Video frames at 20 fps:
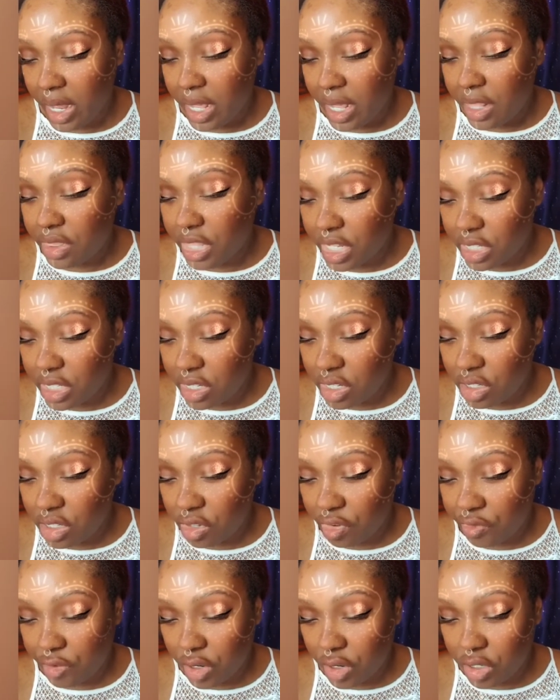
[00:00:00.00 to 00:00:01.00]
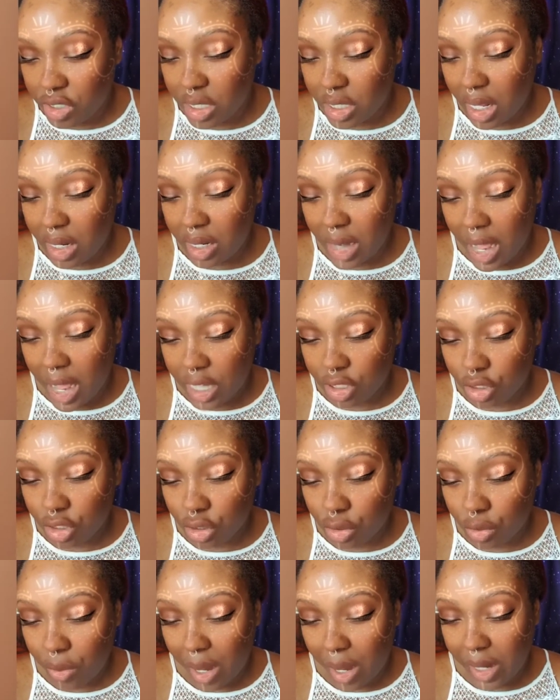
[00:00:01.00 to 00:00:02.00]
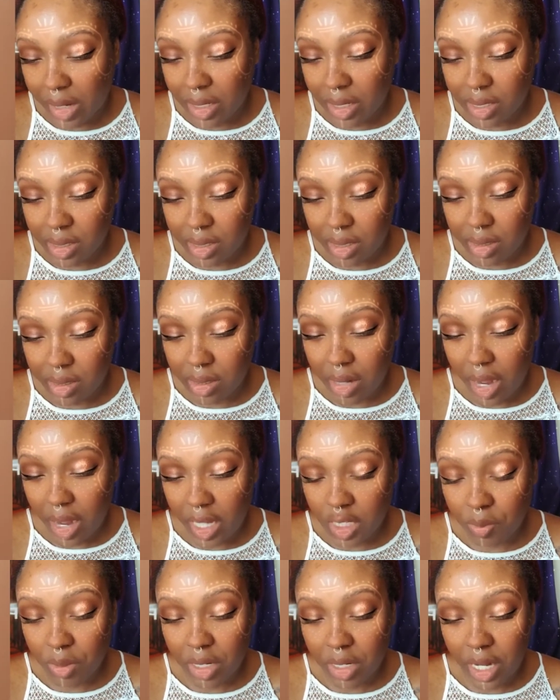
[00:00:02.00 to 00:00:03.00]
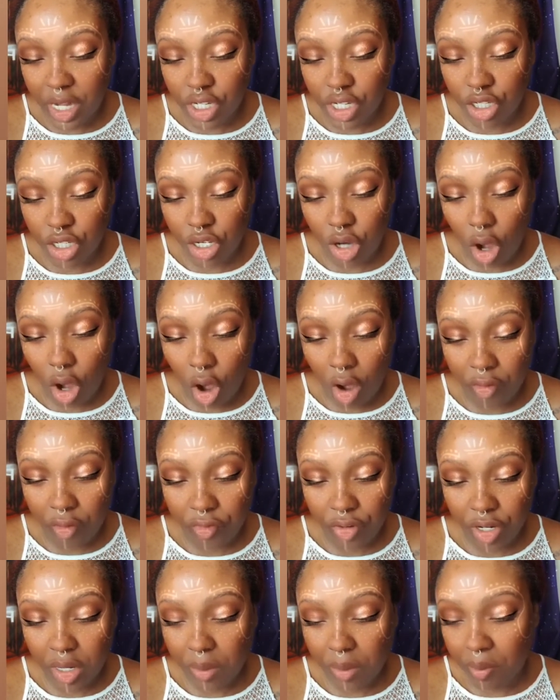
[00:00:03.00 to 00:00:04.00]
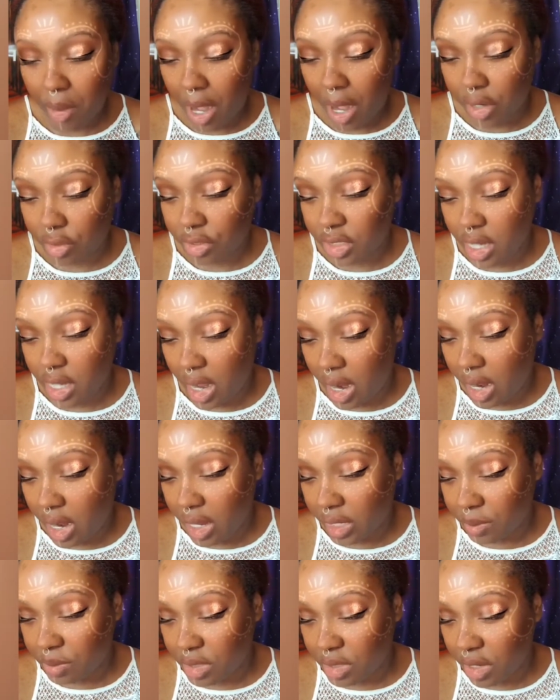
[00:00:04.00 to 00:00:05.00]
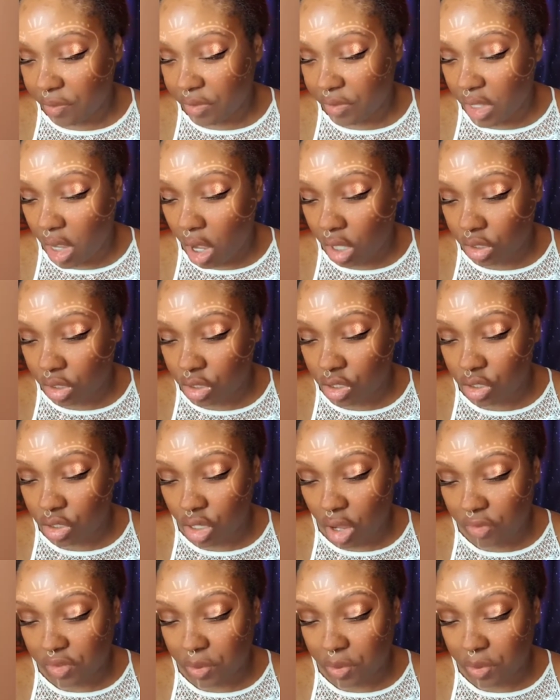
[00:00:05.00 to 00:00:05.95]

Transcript: This is the first logical and consistent explanation offered in modern times of the unsolved